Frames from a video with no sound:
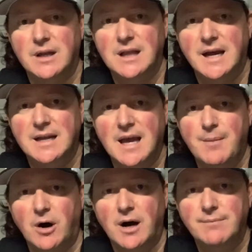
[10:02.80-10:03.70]
light came
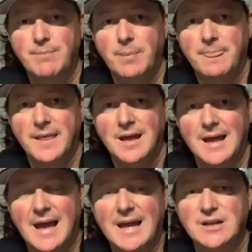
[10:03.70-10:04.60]
on
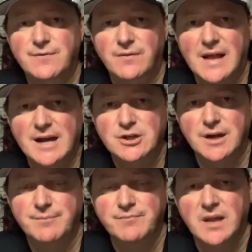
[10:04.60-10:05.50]
and is
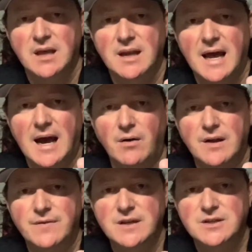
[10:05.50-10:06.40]
flashing. Now,
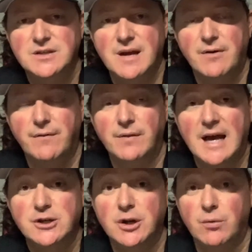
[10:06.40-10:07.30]
if this is ever
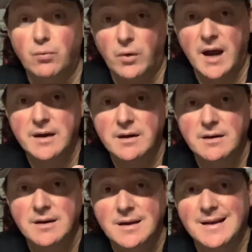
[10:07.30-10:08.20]
flashing red,
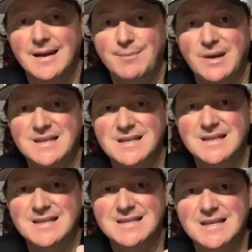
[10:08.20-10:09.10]
it means that
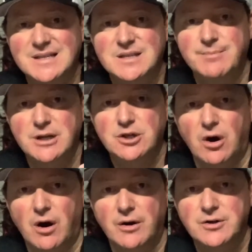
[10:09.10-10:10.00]
this needs to be
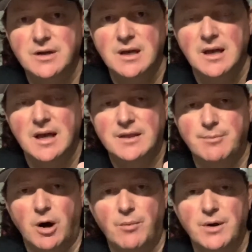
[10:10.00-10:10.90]
charged. At the
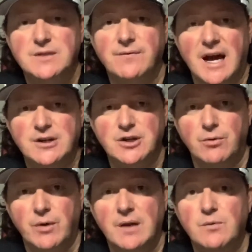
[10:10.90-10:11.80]
moment it's flashing
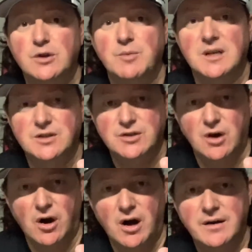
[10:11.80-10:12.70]
green, which means it's
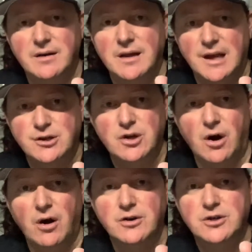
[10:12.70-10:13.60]
on and
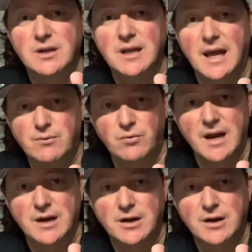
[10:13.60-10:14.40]
charged and ready to